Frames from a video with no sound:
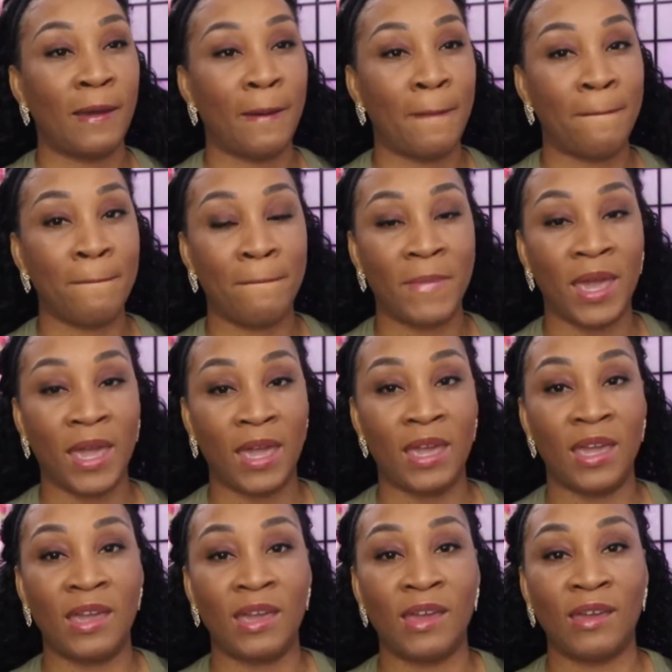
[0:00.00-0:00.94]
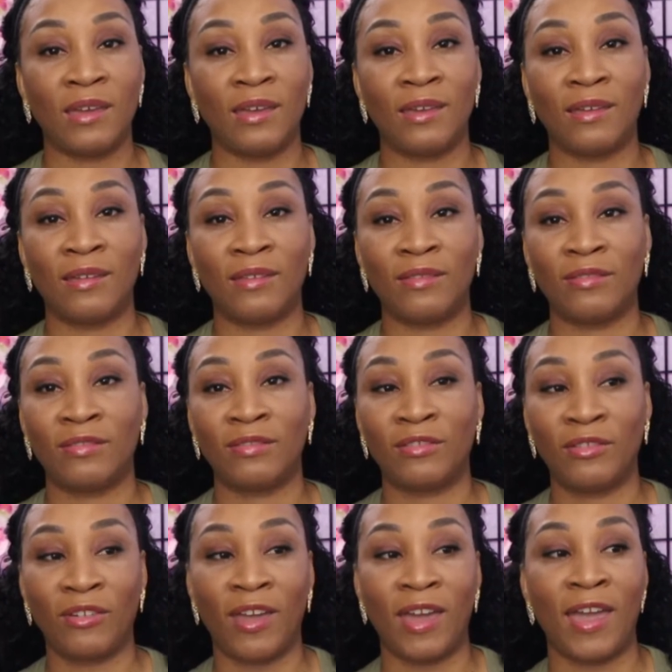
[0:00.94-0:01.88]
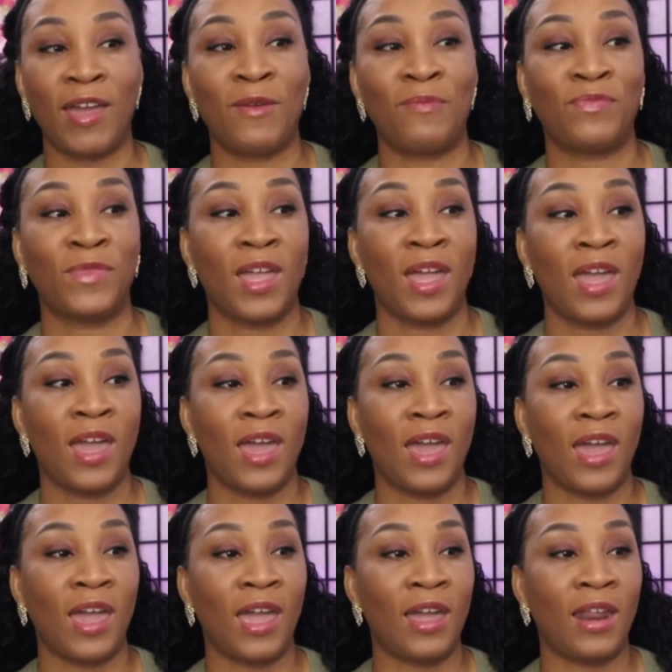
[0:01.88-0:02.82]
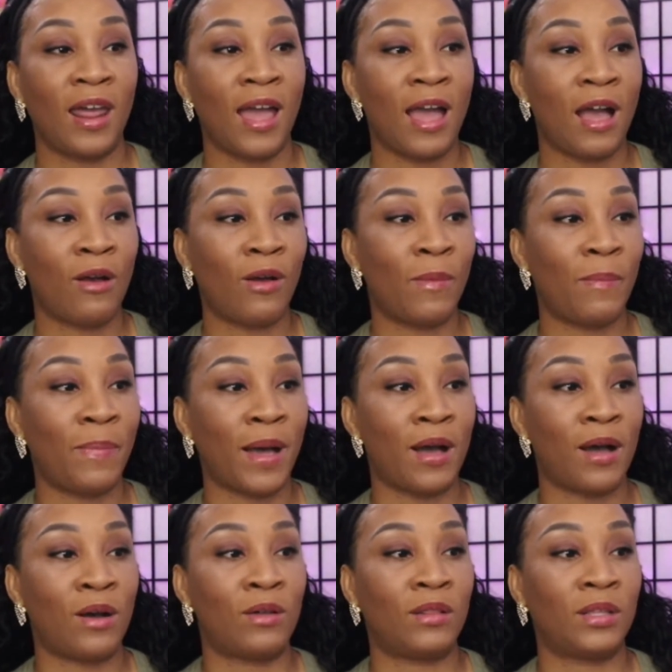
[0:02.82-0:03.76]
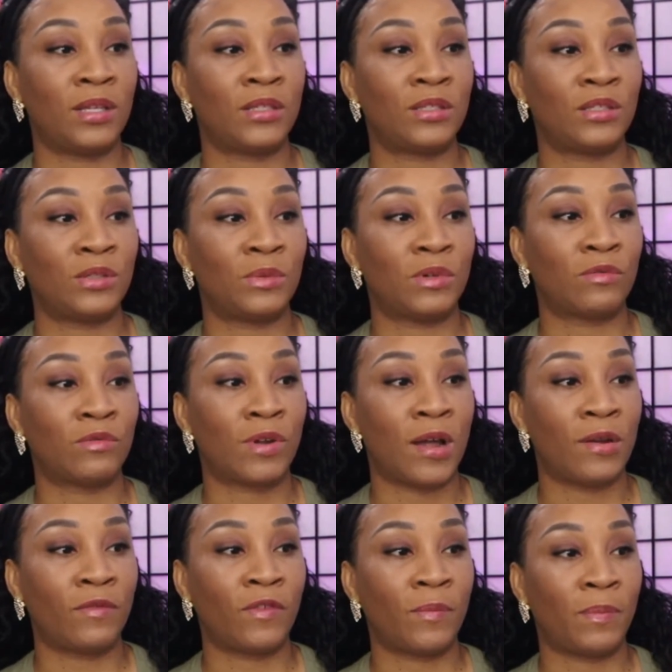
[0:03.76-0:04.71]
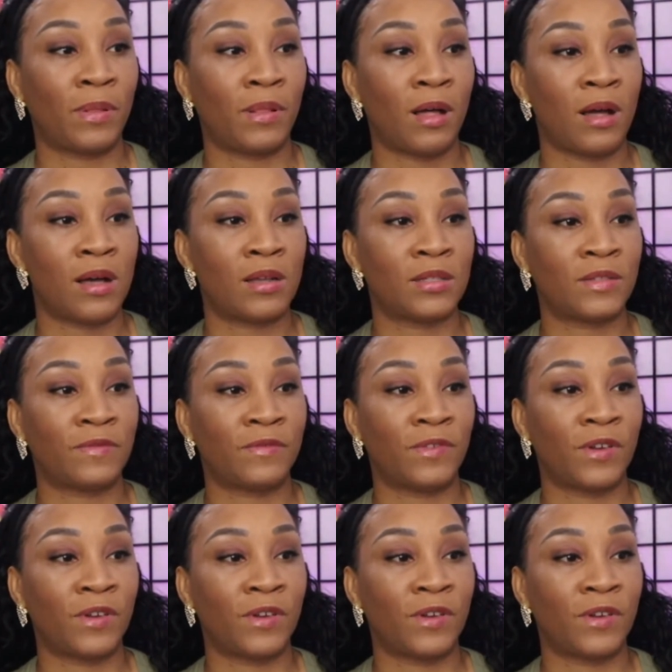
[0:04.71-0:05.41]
May. Okay, and how about let's do a round of applause for